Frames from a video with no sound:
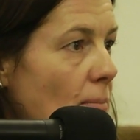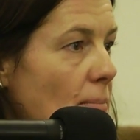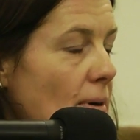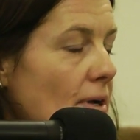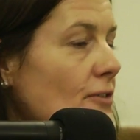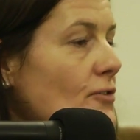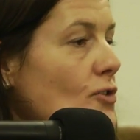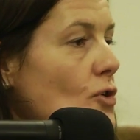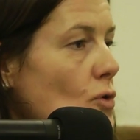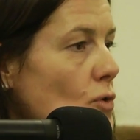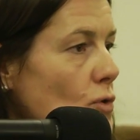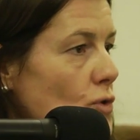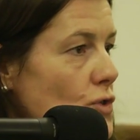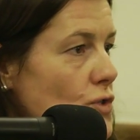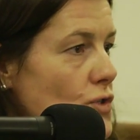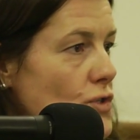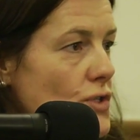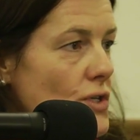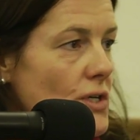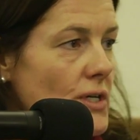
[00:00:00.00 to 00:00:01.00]
But of
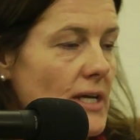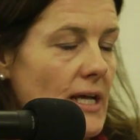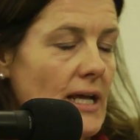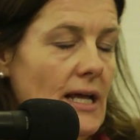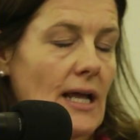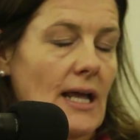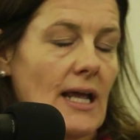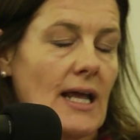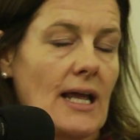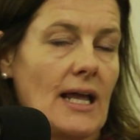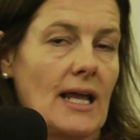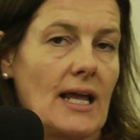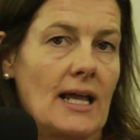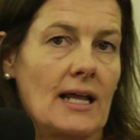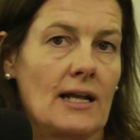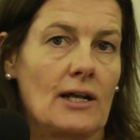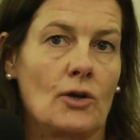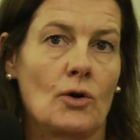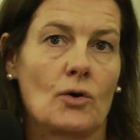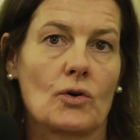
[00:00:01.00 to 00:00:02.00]
course,
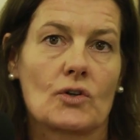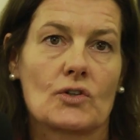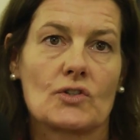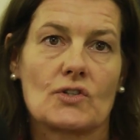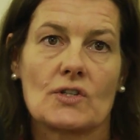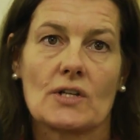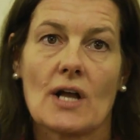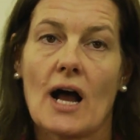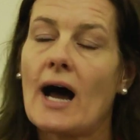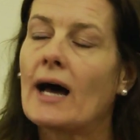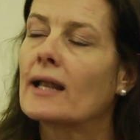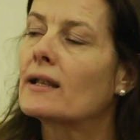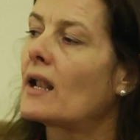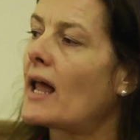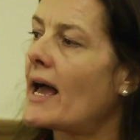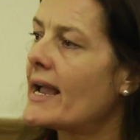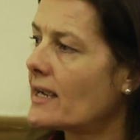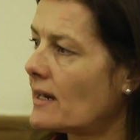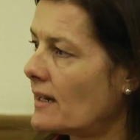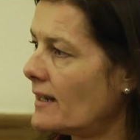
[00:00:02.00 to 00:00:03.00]
it looks
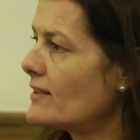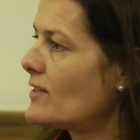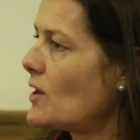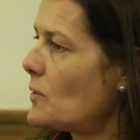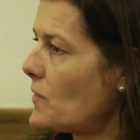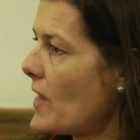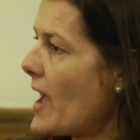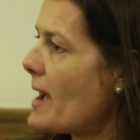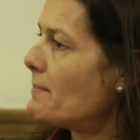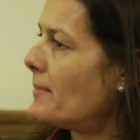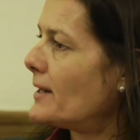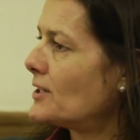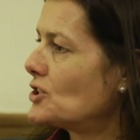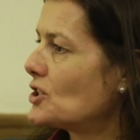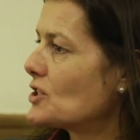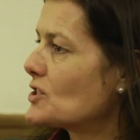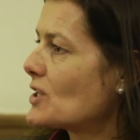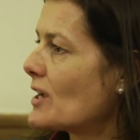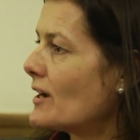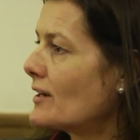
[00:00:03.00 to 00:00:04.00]
unlikely that that
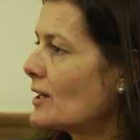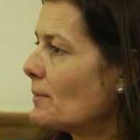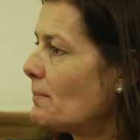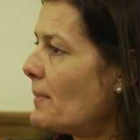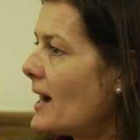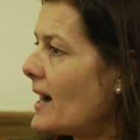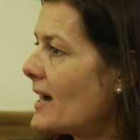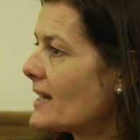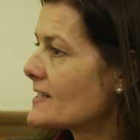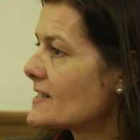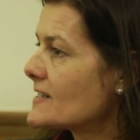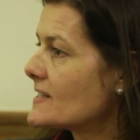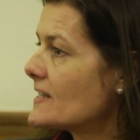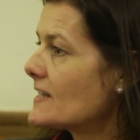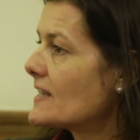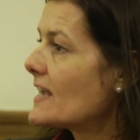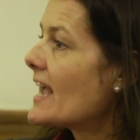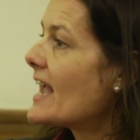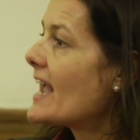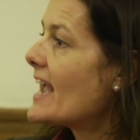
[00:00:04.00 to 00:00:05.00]
budget's going to pass
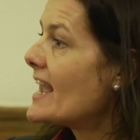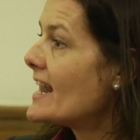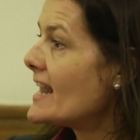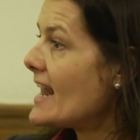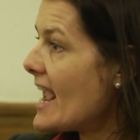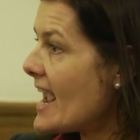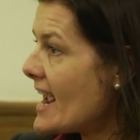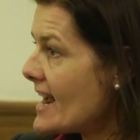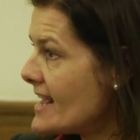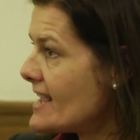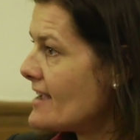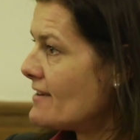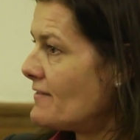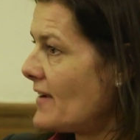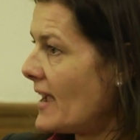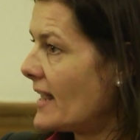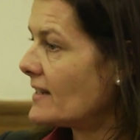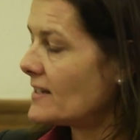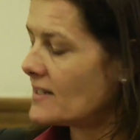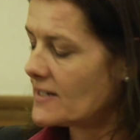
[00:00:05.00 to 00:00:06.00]
in any
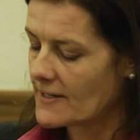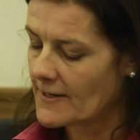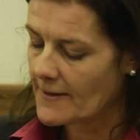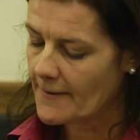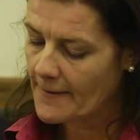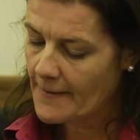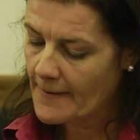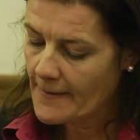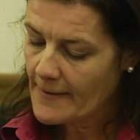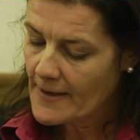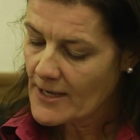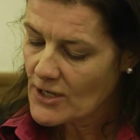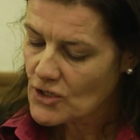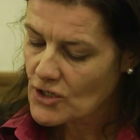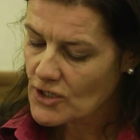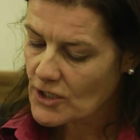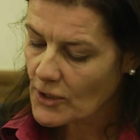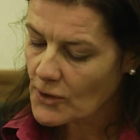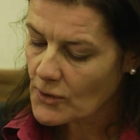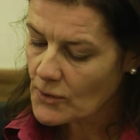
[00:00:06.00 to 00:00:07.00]
event.
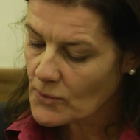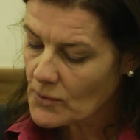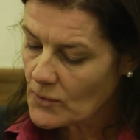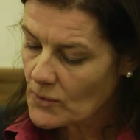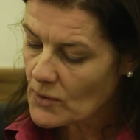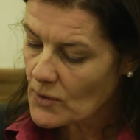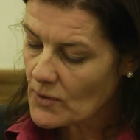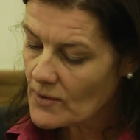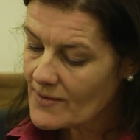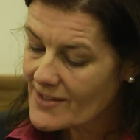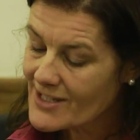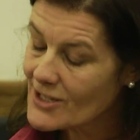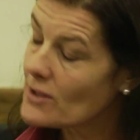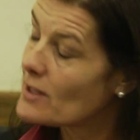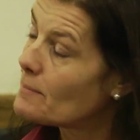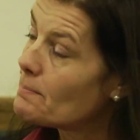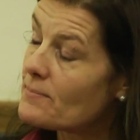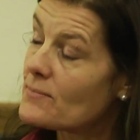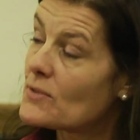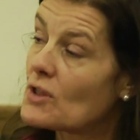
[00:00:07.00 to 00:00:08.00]
So
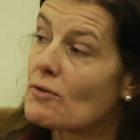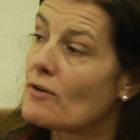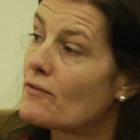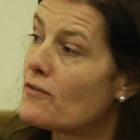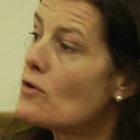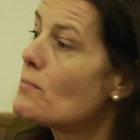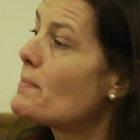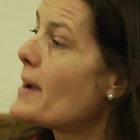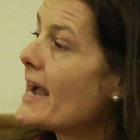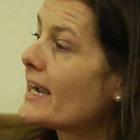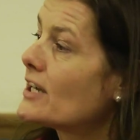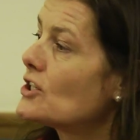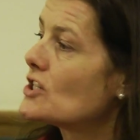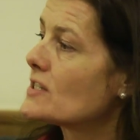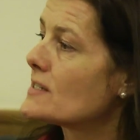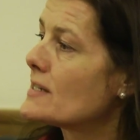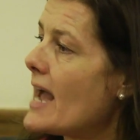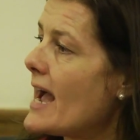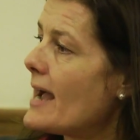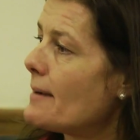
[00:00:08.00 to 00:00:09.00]
the reform package
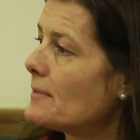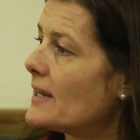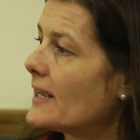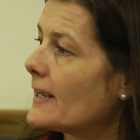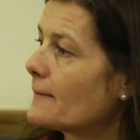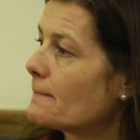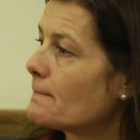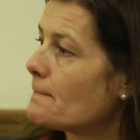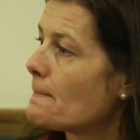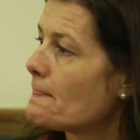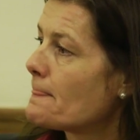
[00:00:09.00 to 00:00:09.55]
isn't happening.